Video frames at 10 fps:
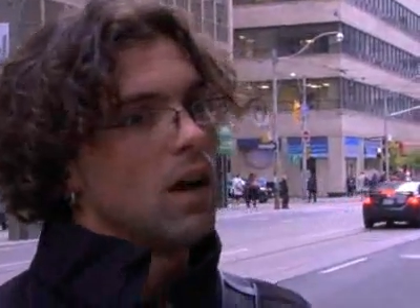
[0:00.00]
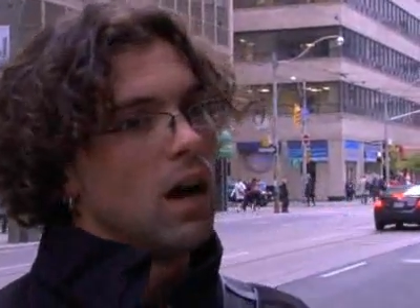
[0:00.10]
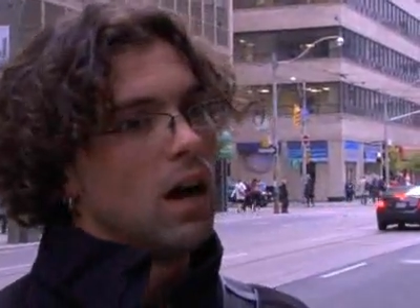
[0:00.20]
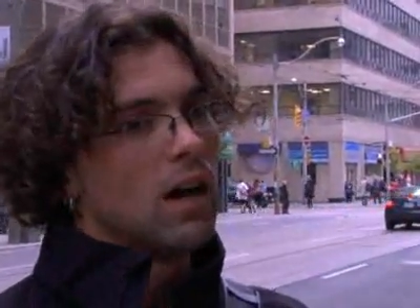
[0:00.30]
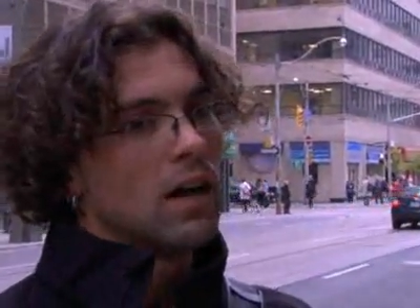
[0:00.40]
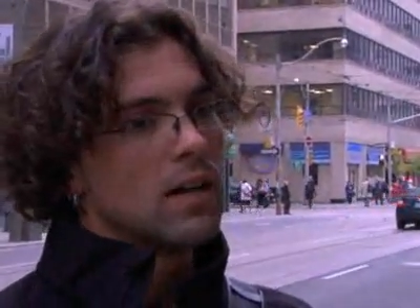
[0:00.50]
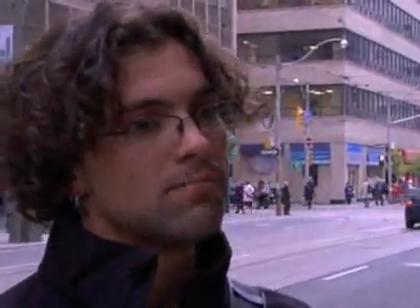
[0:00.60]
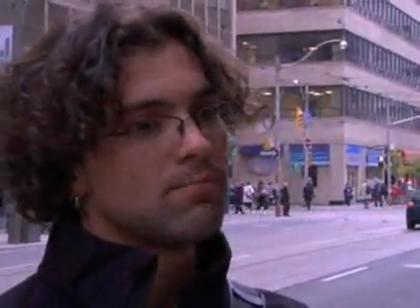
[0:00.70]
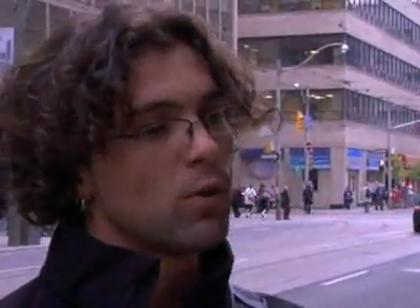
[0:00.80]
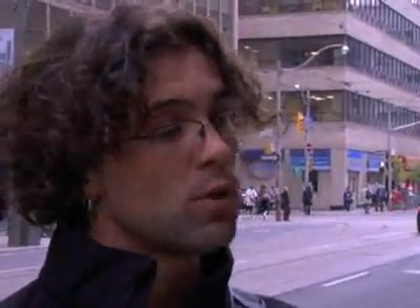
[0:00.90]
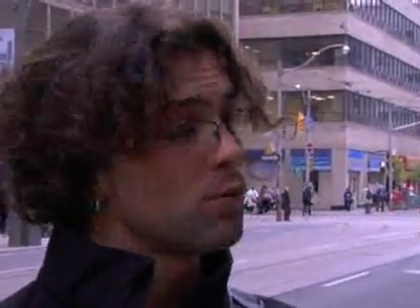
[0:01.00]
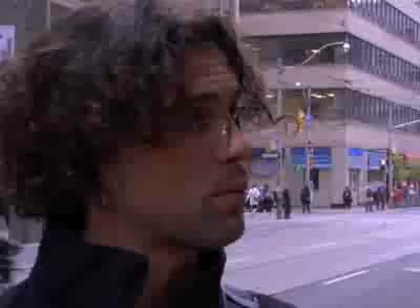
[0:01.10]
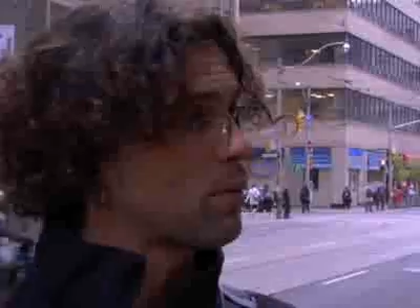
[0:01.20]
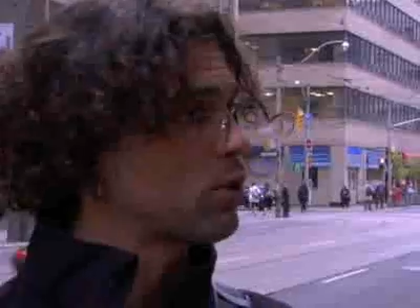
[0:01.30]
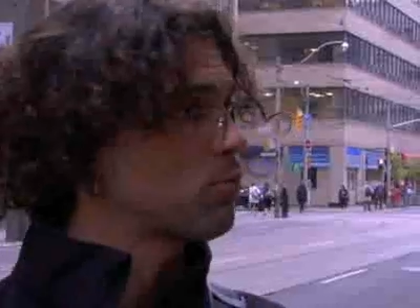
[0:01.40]
When you
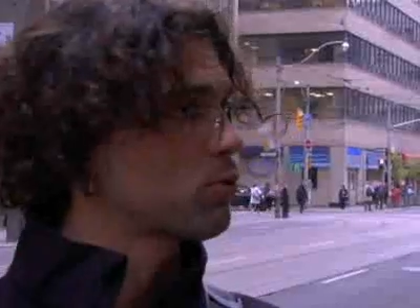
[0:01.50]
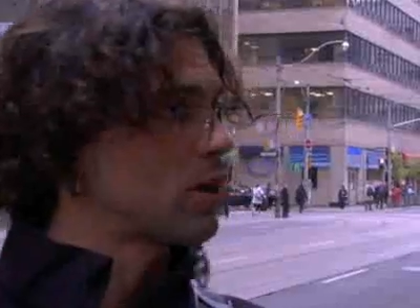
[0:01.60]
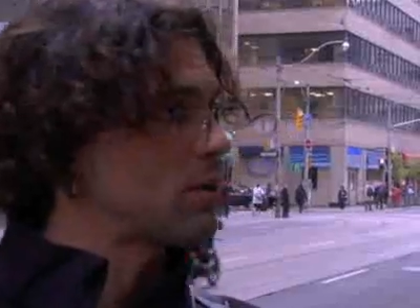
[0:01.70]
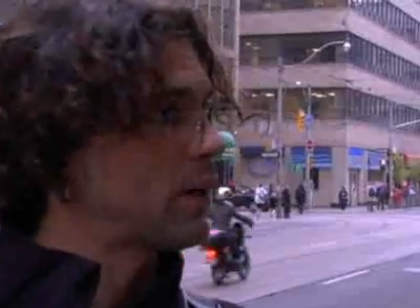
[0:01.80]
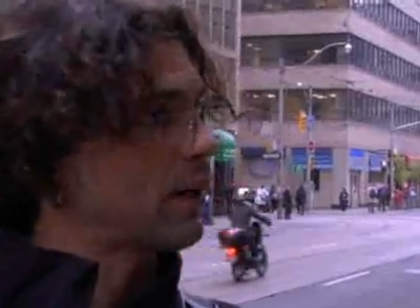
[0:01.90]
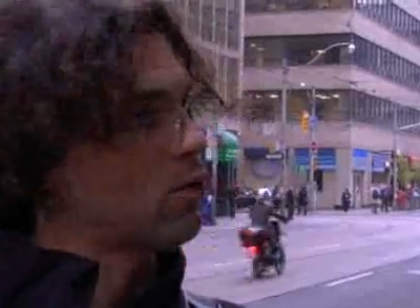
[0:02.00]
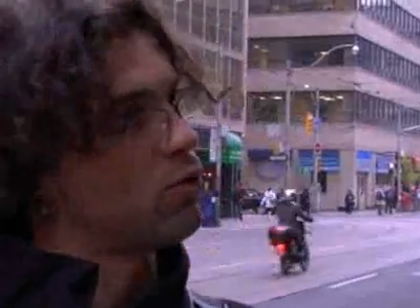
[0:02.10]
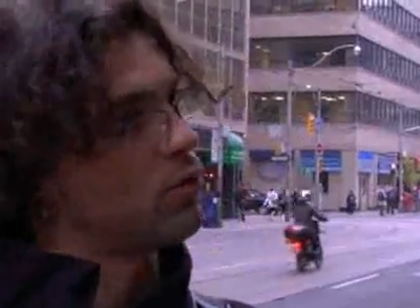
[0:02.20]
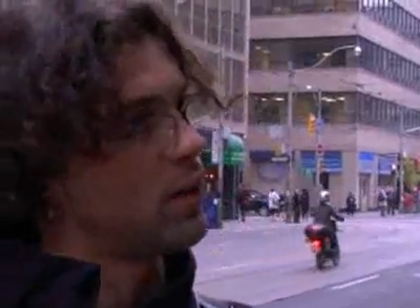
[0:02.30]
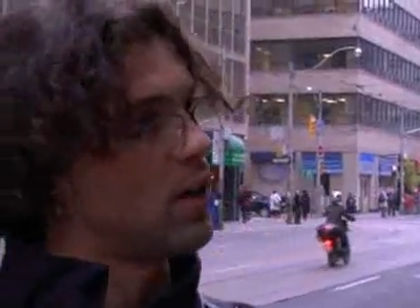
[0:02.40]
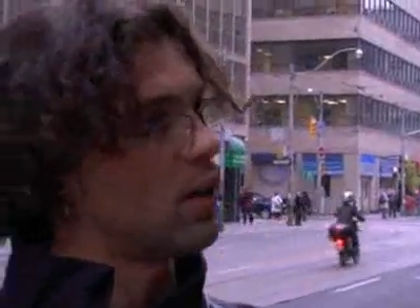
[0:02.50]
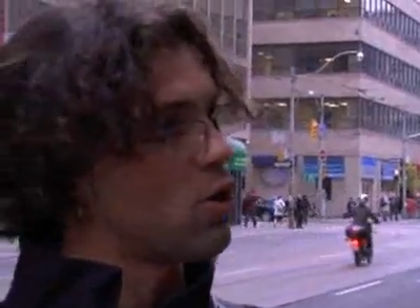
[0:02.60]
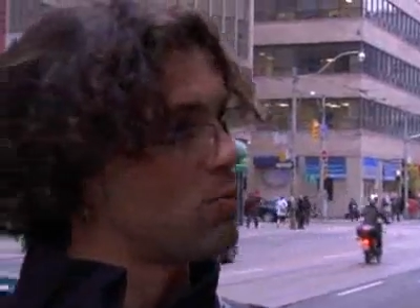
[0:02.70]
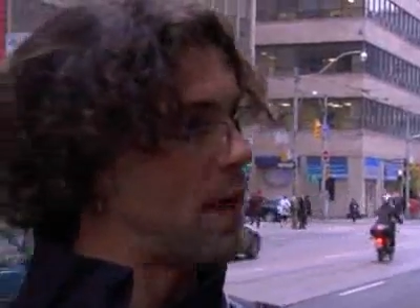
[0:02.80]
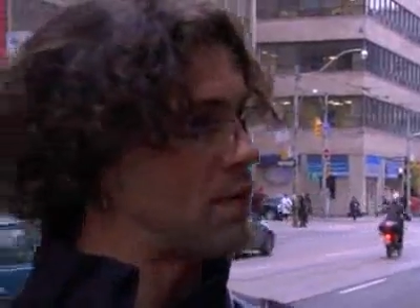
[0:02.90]
mean my own program, like our
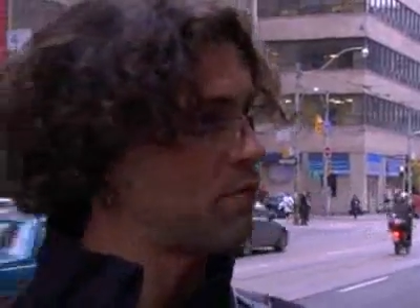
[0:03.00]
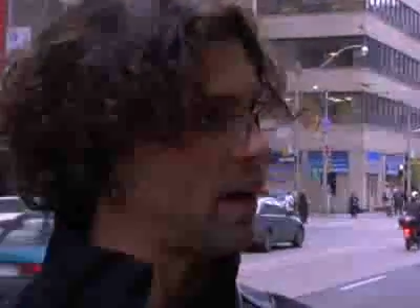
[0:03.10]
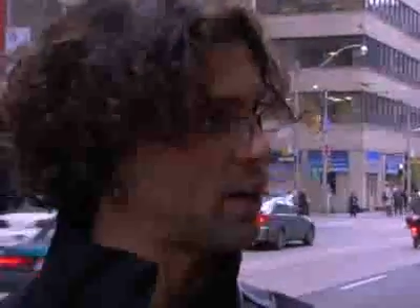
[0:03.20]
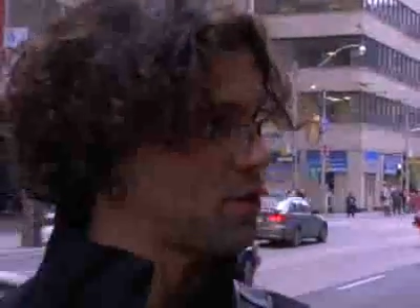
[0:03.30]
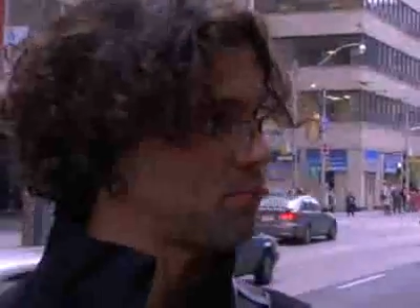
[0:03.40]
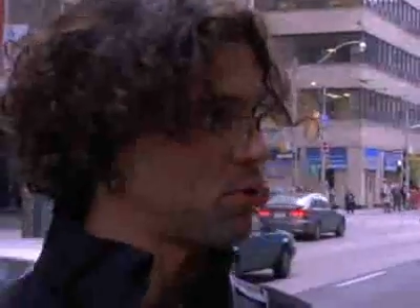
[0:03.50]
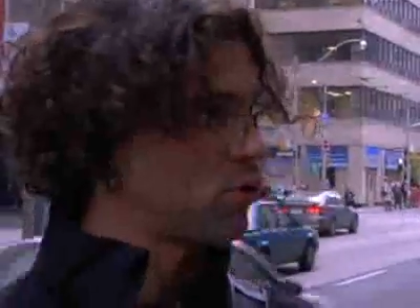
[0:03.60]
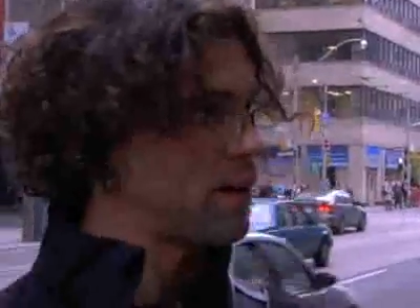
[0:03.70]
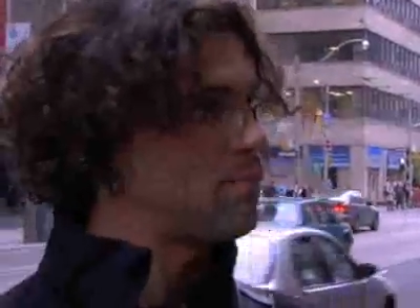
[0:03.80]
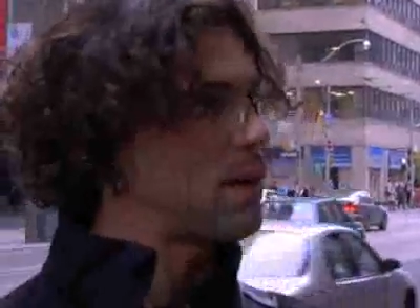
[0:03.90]
own manufacturing program?